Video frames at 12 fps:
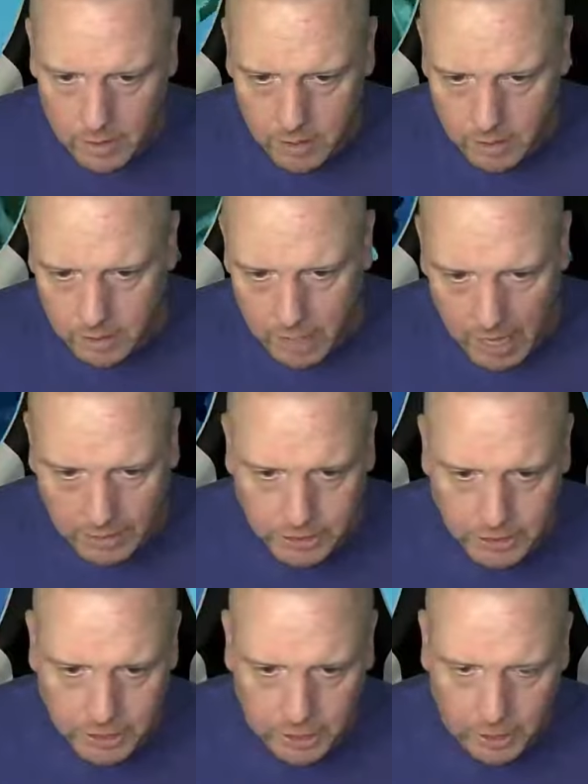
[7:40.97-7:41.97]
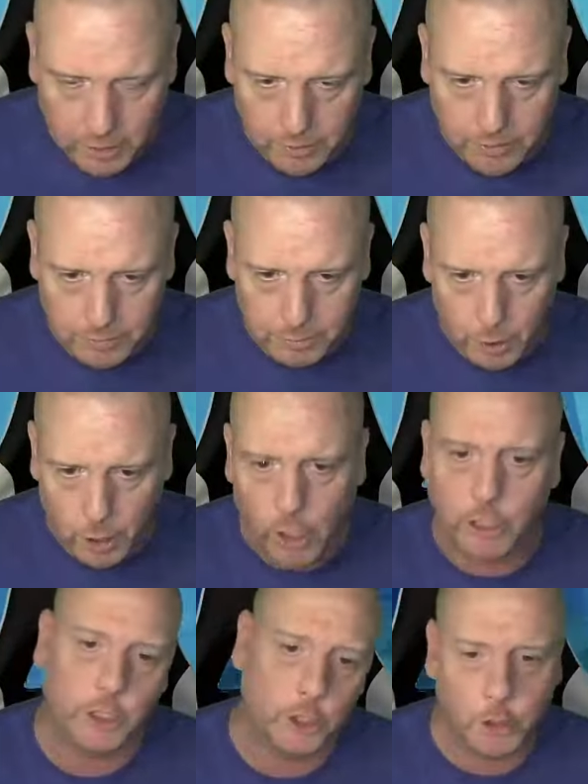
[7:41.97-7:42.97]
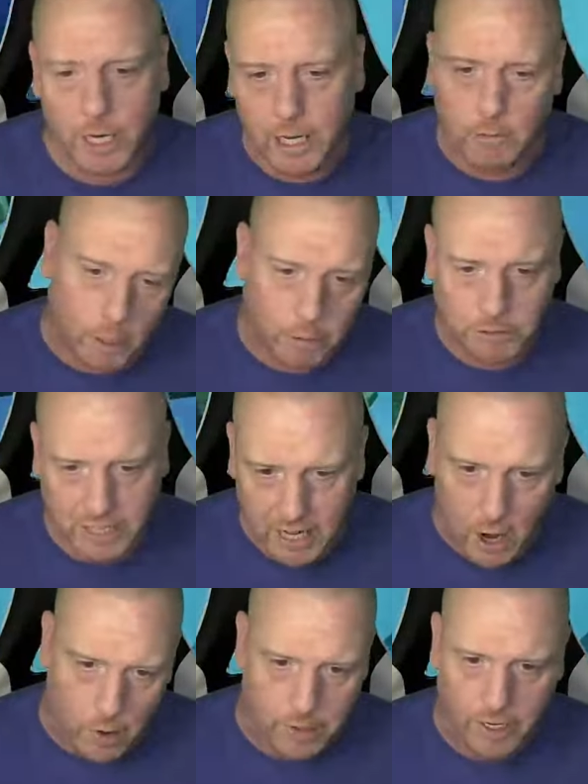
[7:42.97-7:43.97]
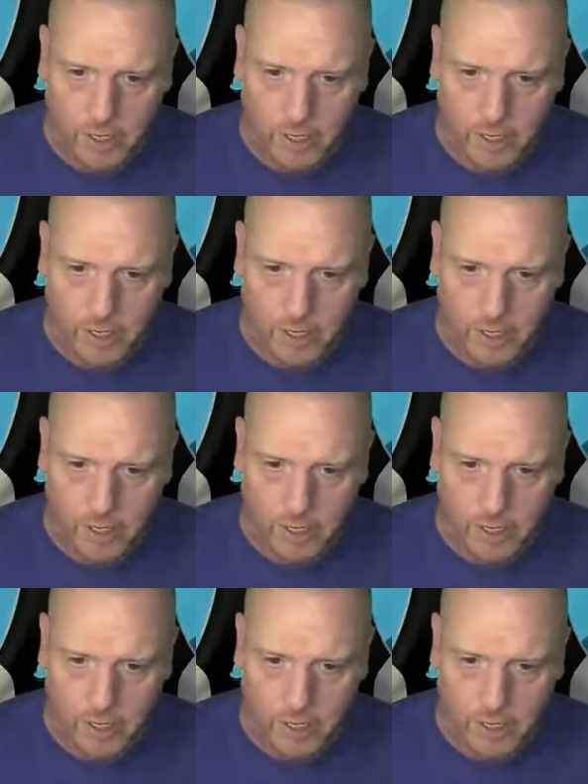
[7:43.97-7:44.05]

Gotcha, dude. Put a little trickarooski on ya.